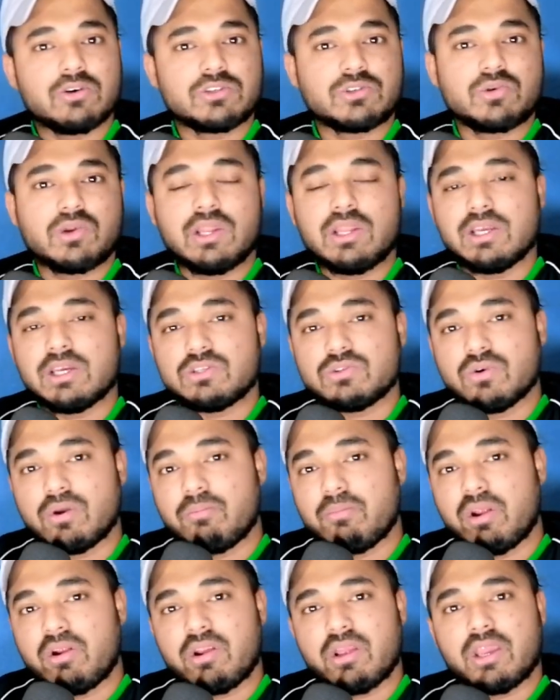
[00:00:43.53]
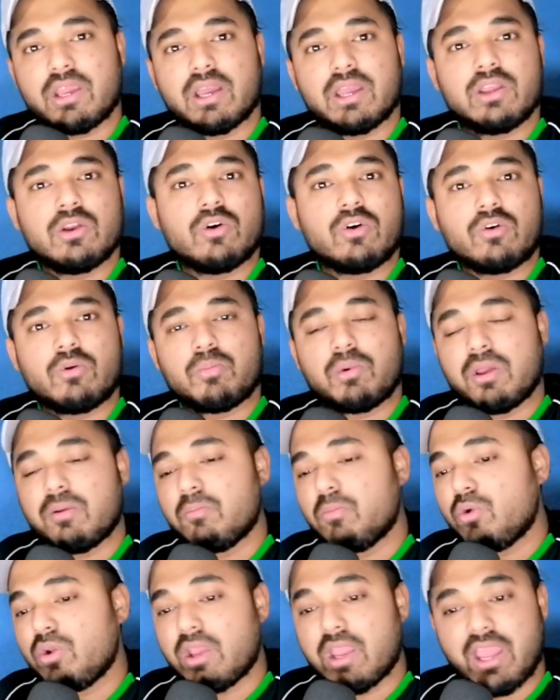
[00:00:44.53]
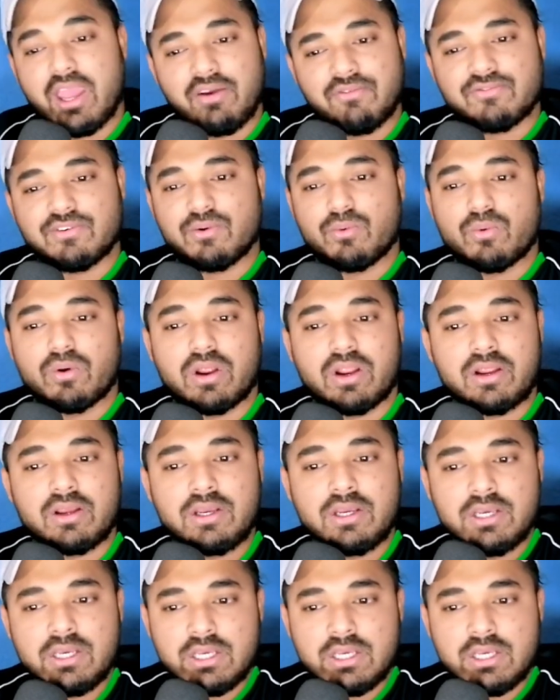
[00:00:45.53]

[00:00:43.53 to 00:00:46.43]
Australia to America, Europe, Cambodia, everywhere.